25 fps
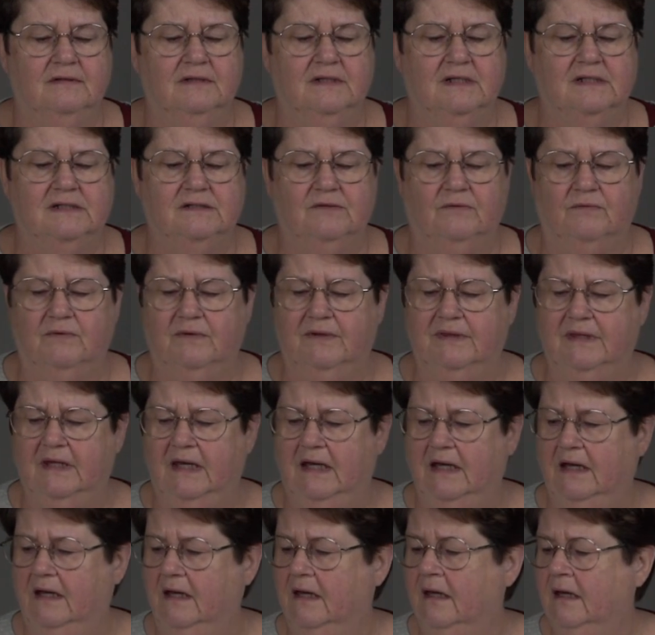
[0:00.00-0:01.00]
this sort of
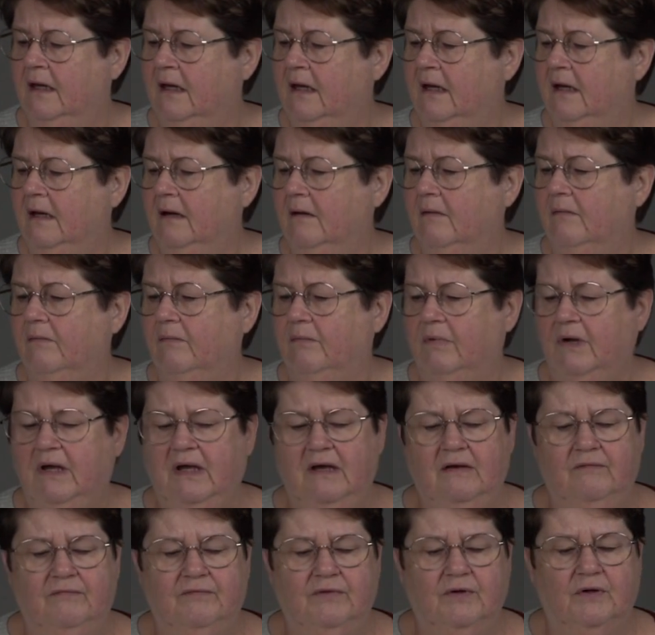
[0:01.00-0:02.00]
thing
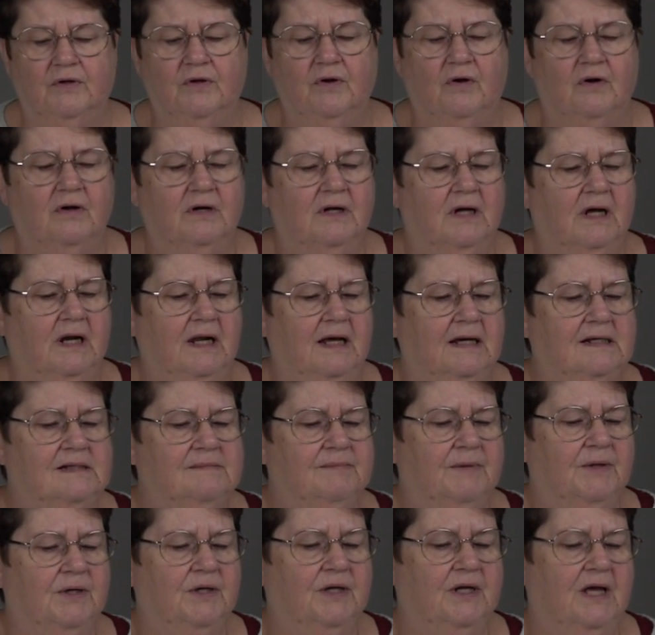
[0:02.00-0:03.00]
if you're not an
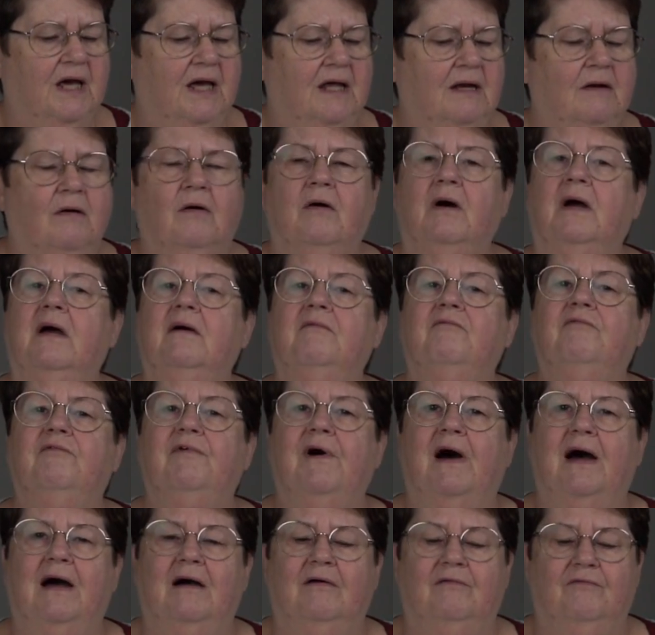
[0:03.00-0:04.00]
expert, and I am
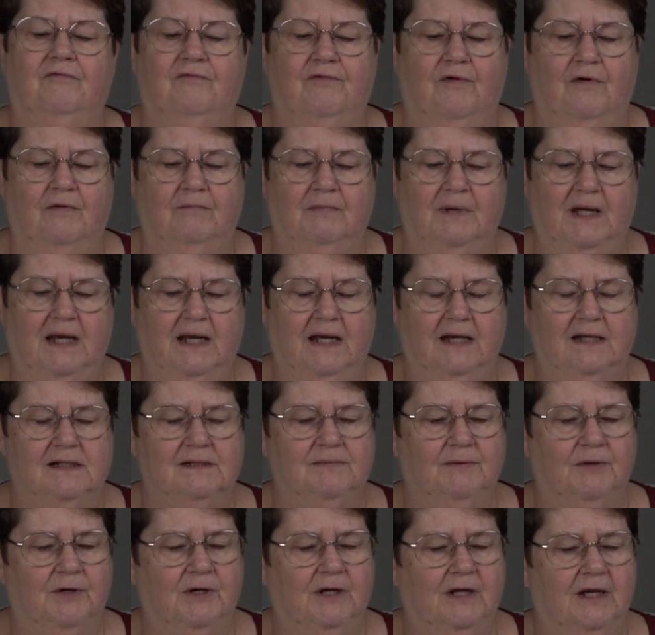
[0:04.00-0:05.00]
far from an
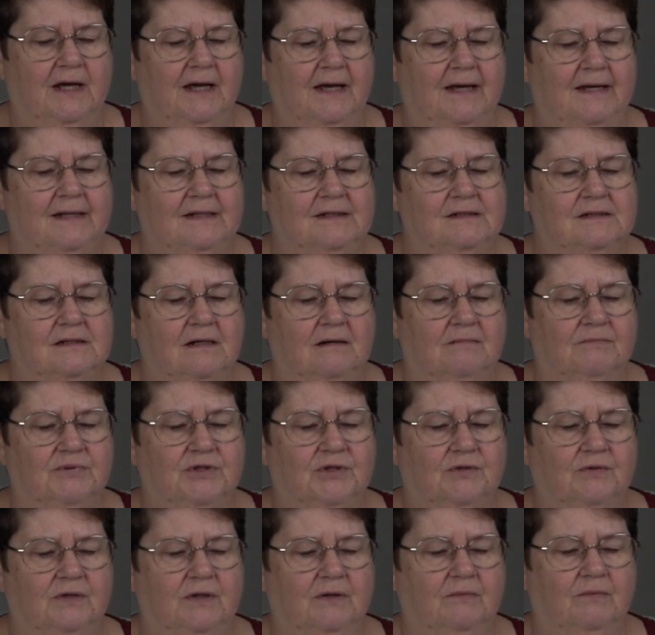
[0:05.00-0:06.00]
expert, as I'm
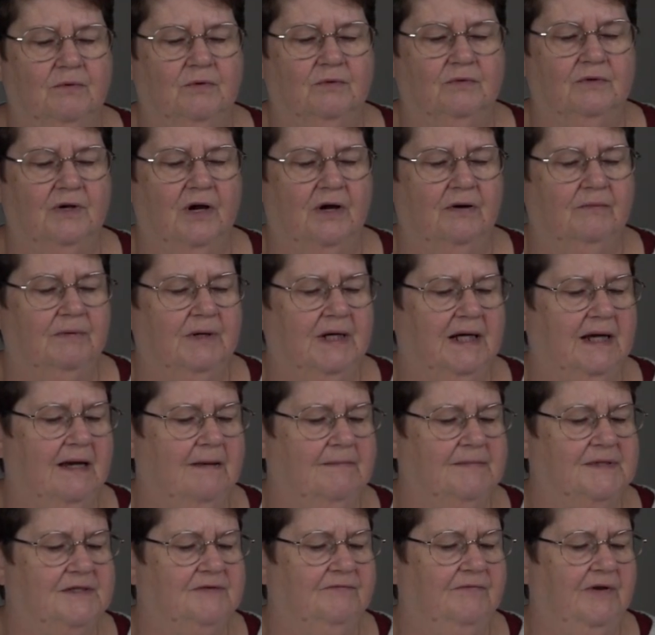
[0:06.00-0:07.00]
sure you all know when it
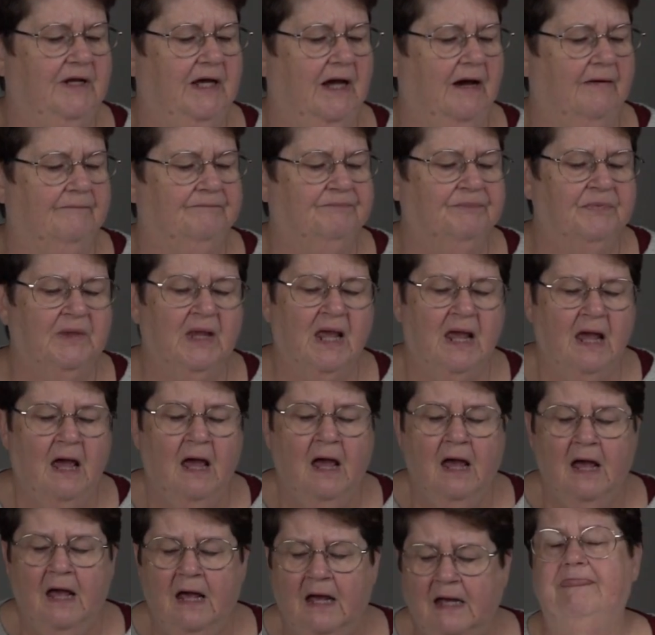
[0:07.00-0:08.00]
comes to video.
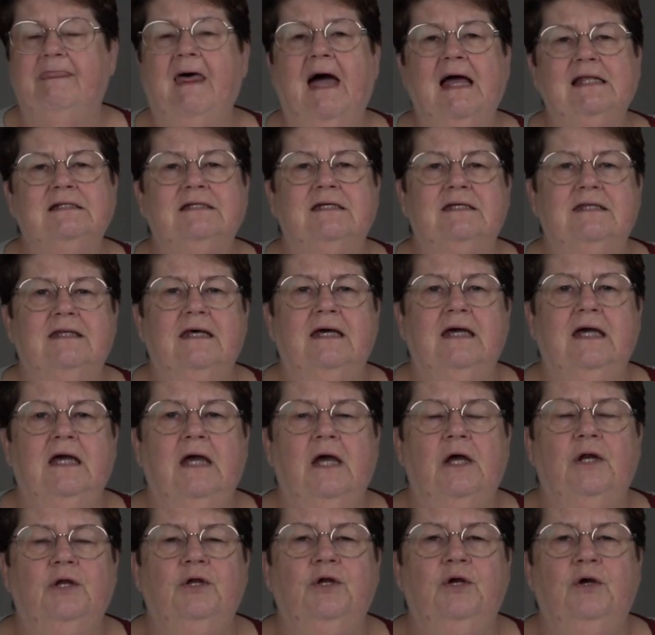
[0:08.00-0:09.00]
That's
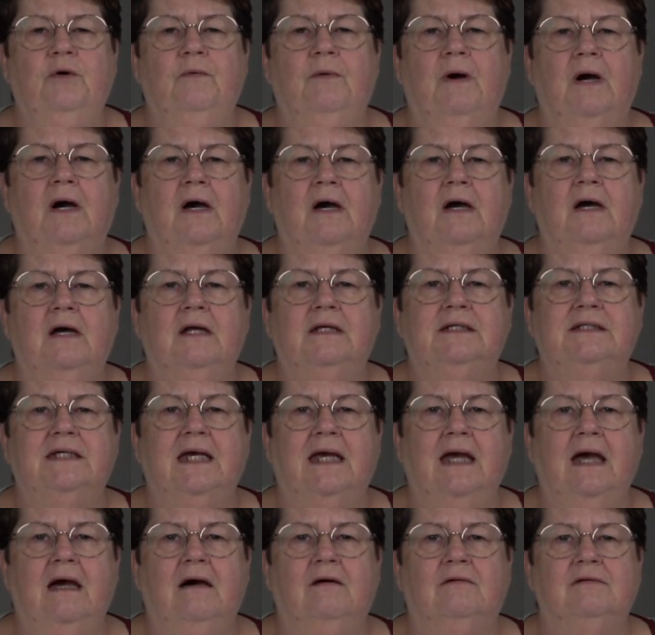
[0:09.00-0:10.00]
the newer
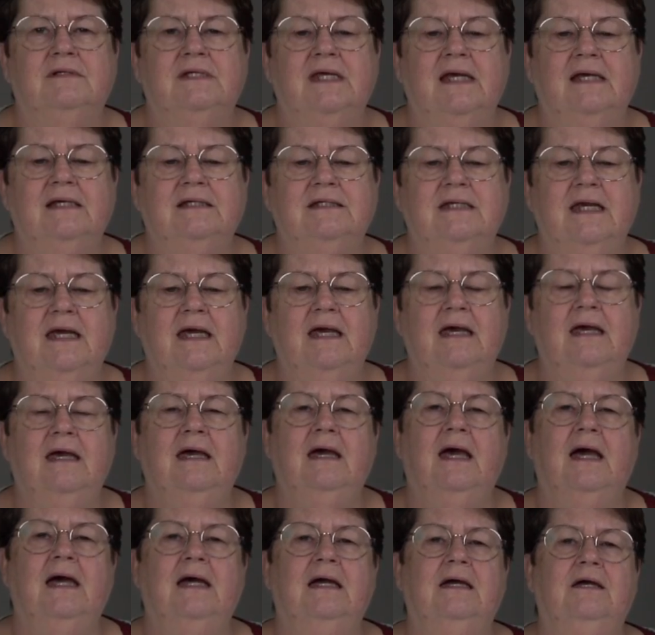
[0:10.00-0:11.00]

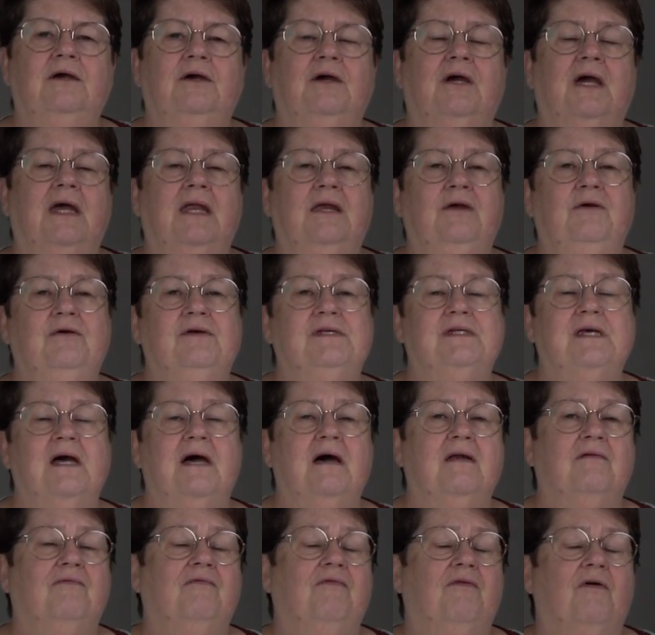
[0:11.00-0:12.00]
TL60. You can use
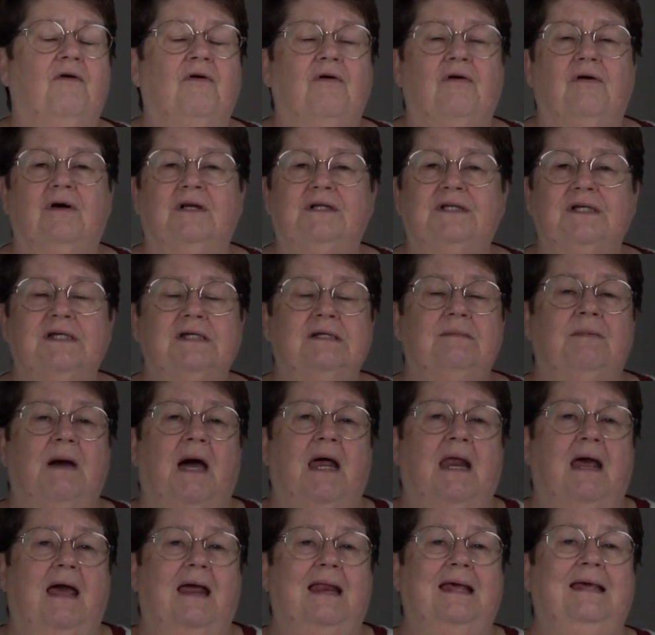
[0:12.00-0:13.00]
it for just
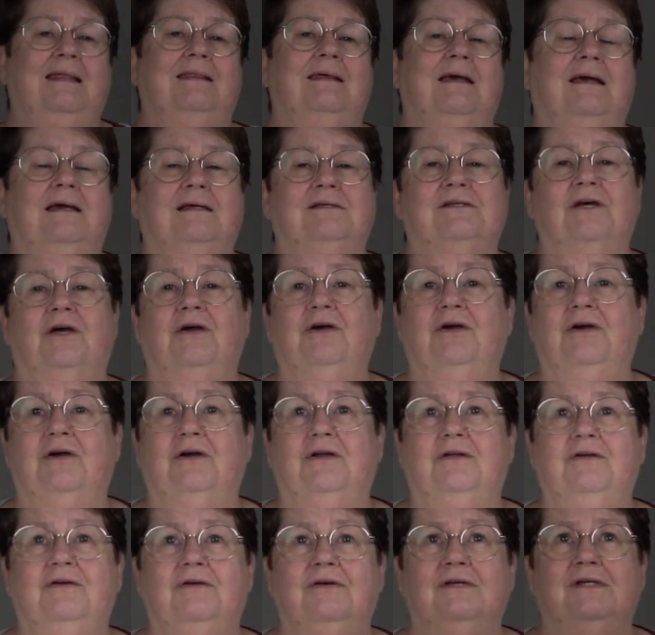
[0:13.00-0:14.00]
about anything. So you
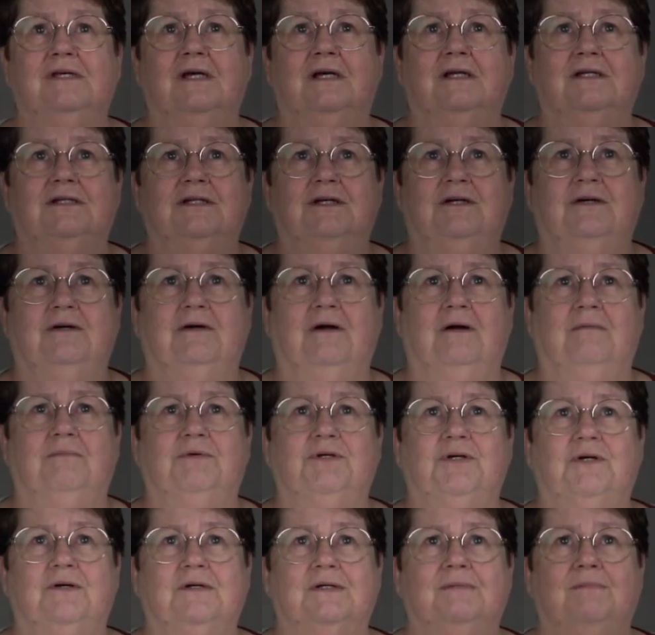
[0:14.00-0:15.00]
can use it to, I'm
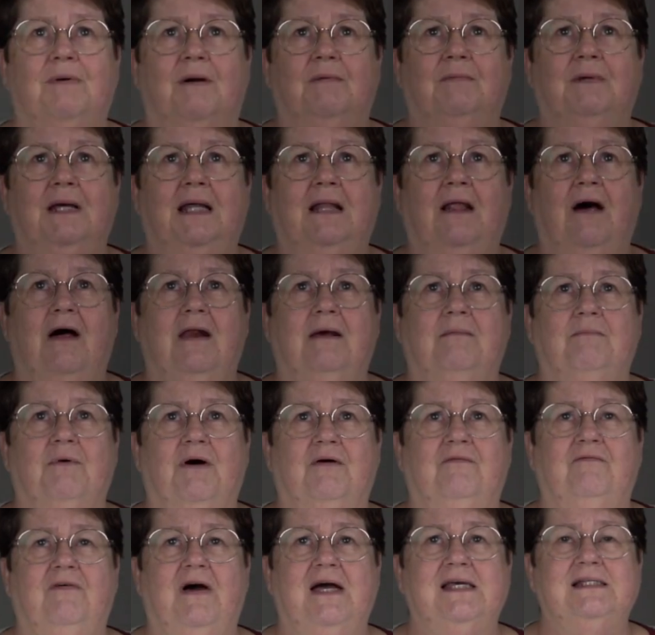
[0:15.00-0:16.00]
sure it's probably lighting
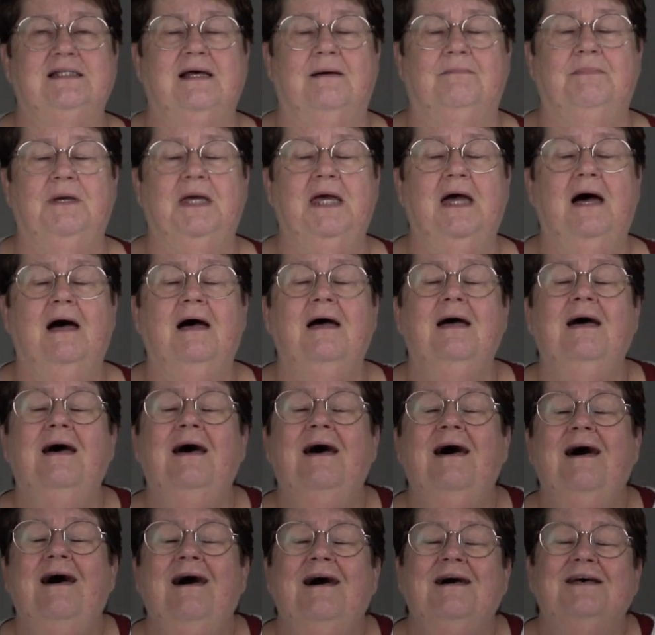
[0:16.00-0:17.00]
my face up here.
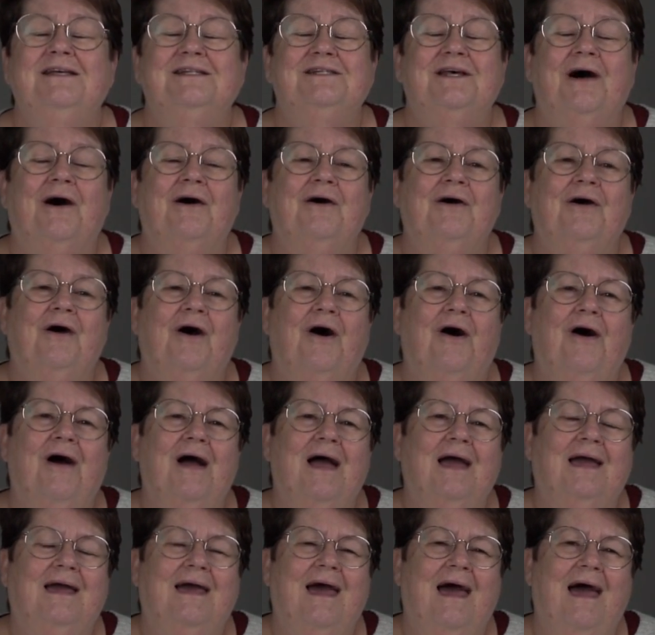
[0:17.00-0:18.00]
So
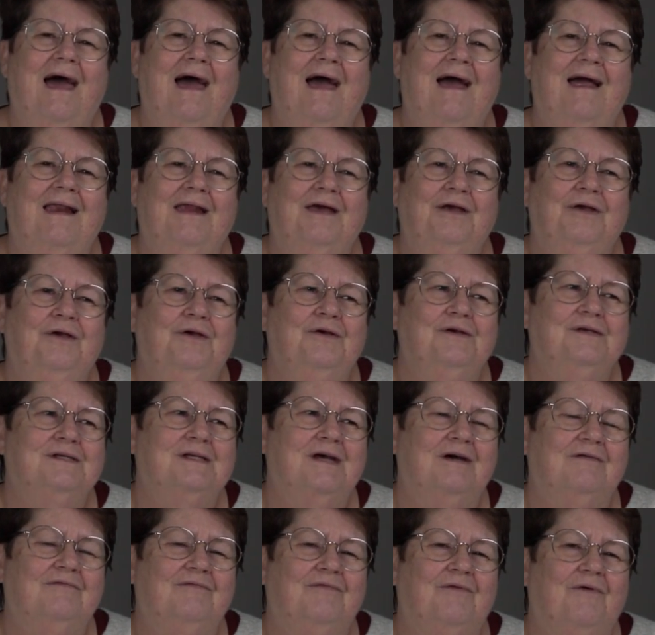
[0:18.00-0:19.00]
I can use
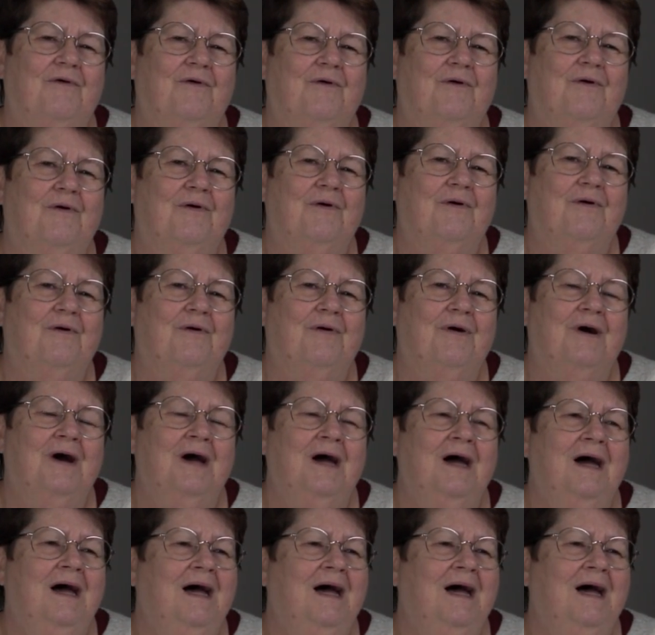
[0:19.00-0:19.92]
it for